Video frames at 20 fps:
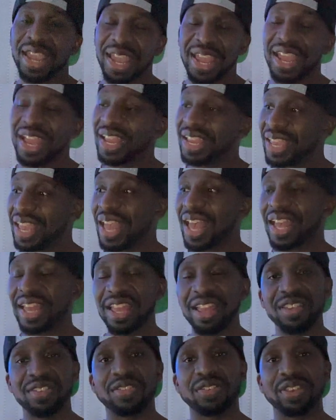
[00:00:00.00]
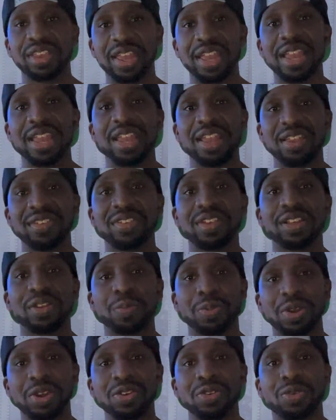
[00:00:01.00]
And yeah, it's
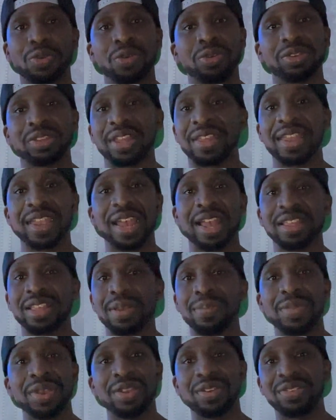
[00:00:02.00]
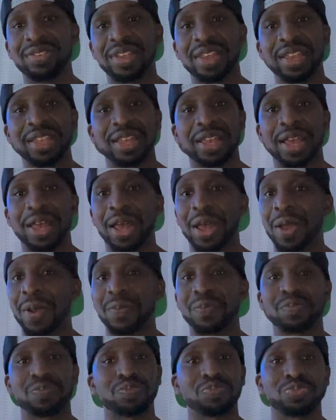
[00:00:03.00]
pretty cool that they got the music.
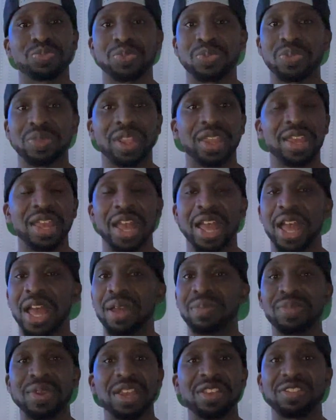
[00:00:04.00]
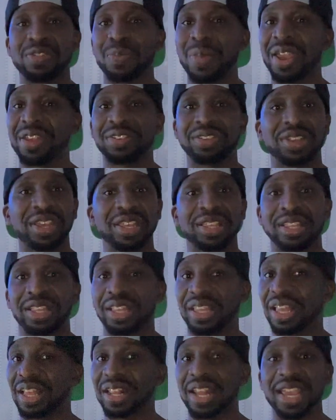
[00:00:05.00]
It's basically
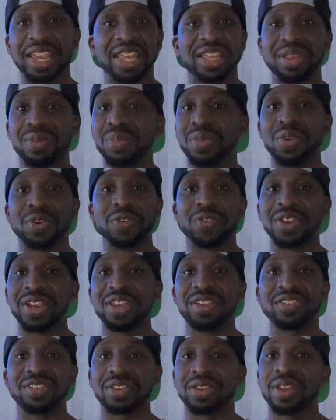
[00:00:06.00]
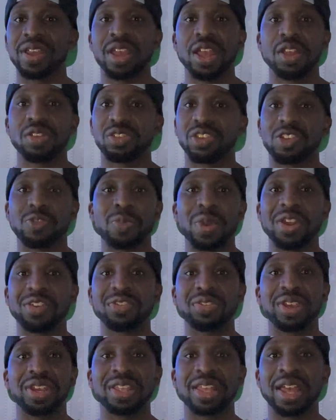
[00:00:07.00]
like in the movies,
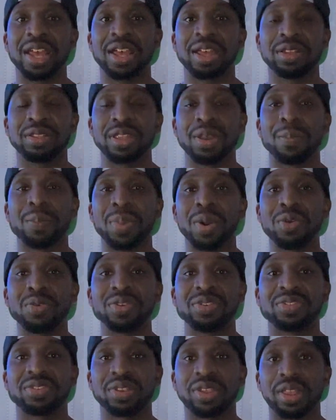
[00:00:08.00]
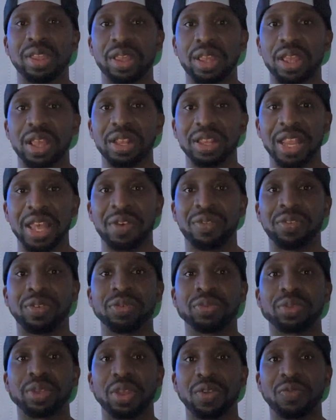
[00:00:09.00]
especially the bonus level
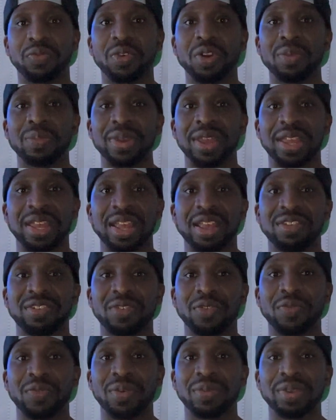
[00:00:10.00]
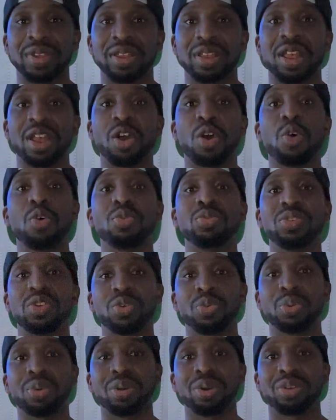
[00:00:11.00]
from it is from a whole new
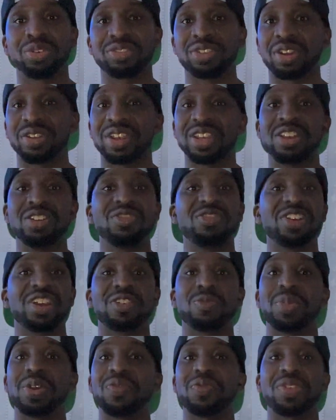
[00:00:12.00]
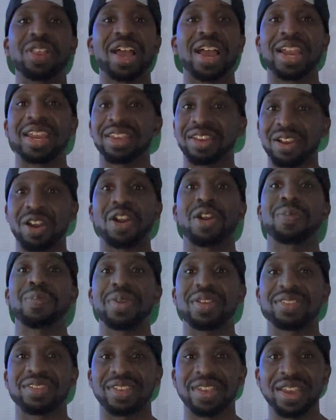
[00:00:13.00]
world. So that you just be flying
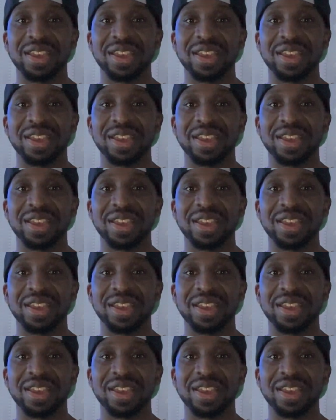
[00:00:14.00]
carpets